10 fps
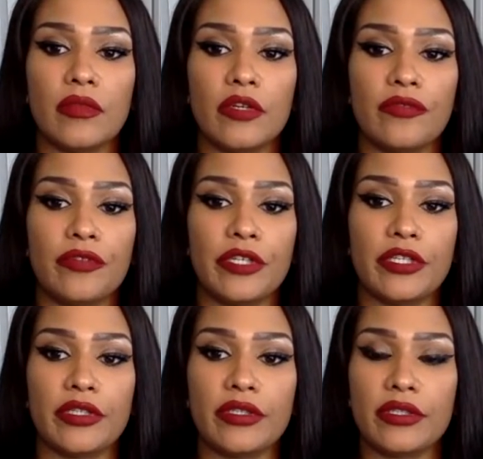My
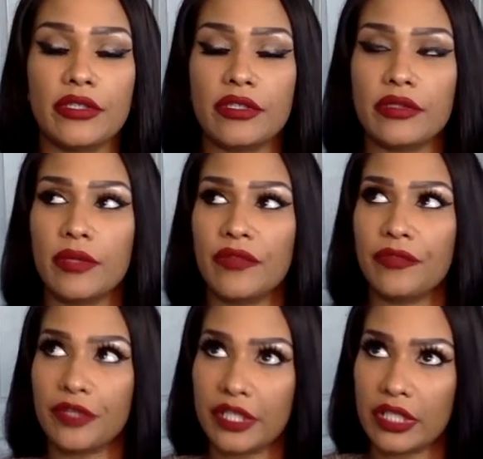
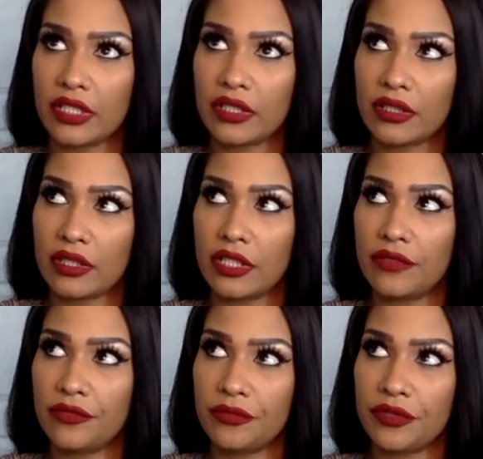friend
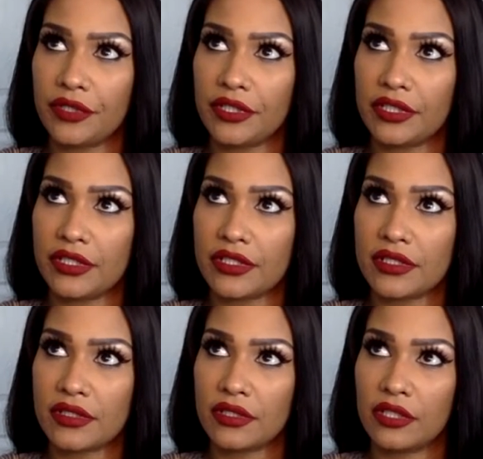lived with
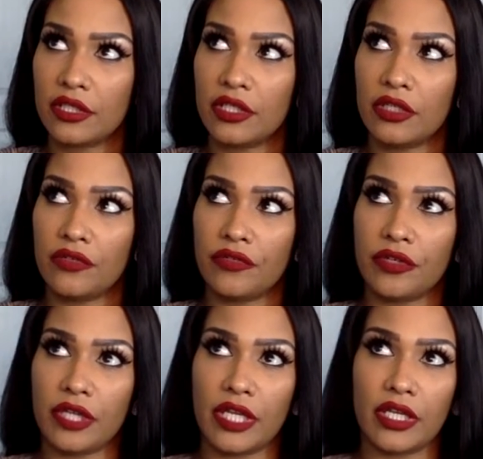us
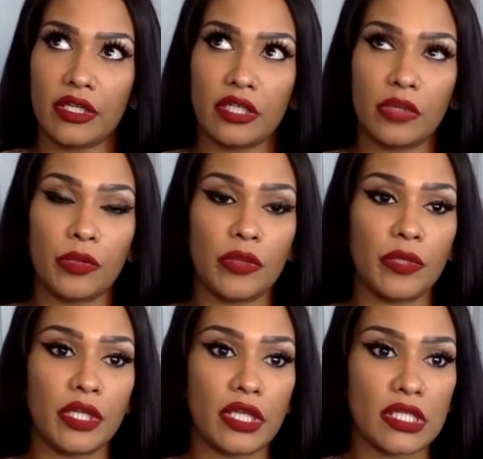for like a couple of
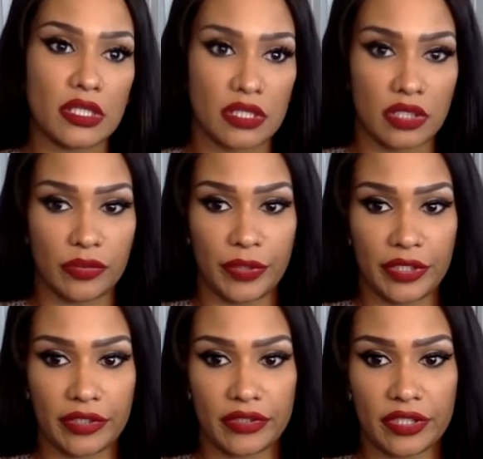months because her
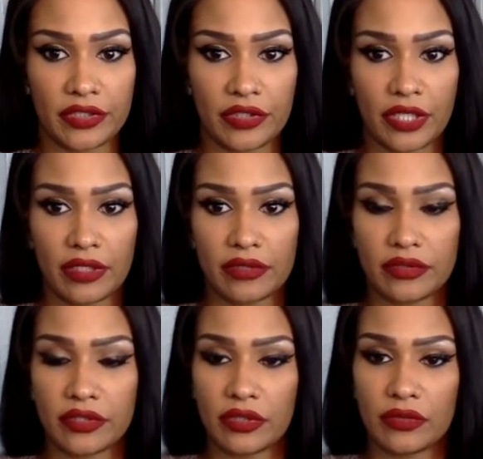parents kicked her out.
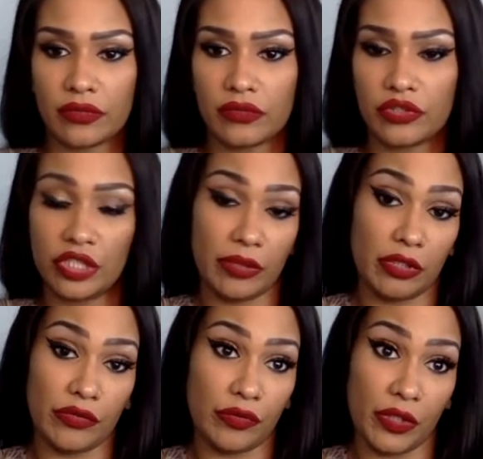So she came
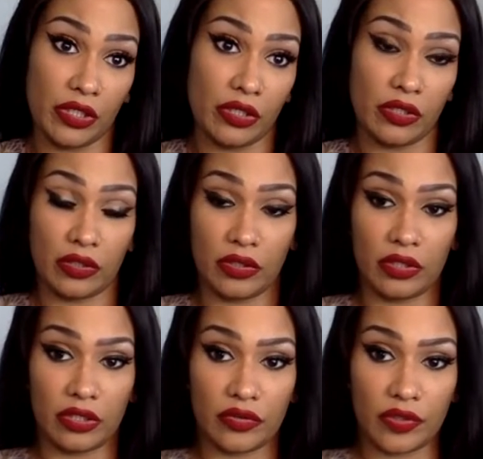to live with me.
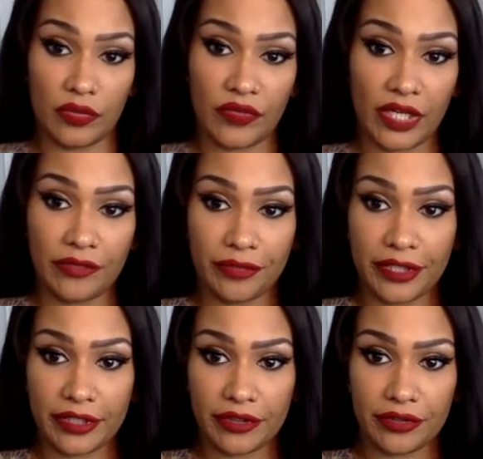So find a
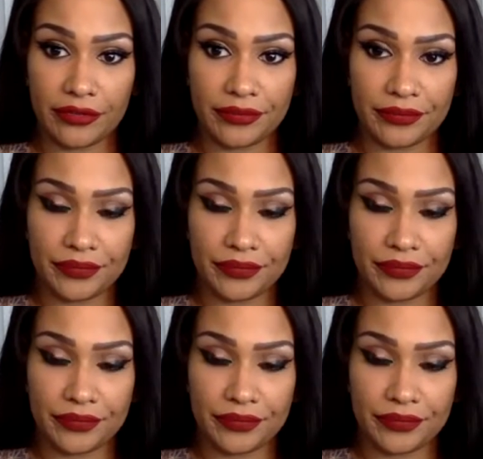friend, girl.